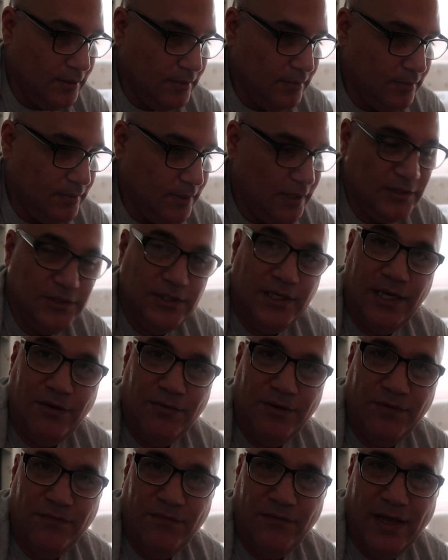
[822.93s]
because you can't
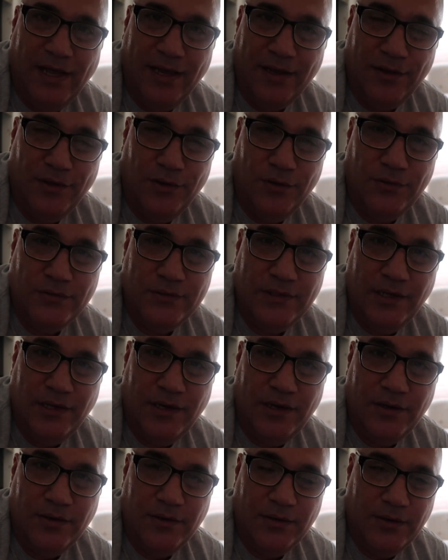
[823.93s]
really find clothes
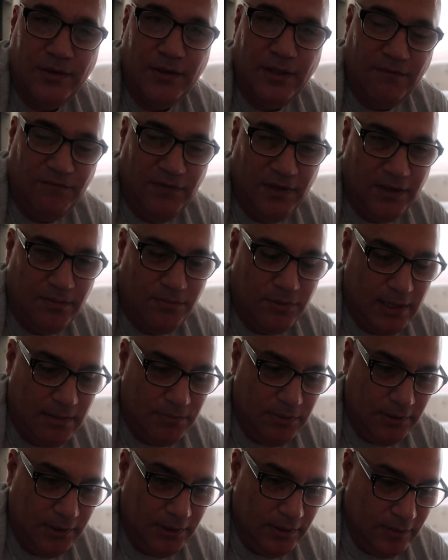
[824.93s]
here, that fit you
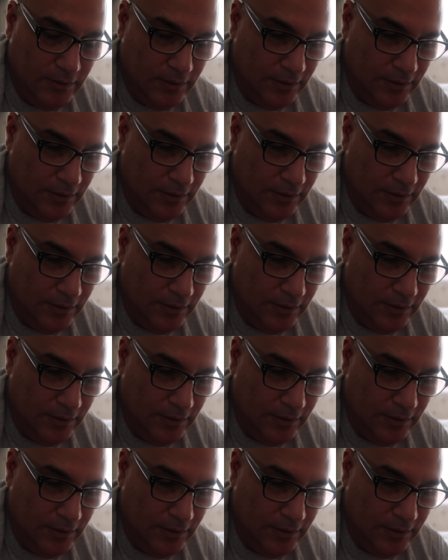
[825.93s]
properly.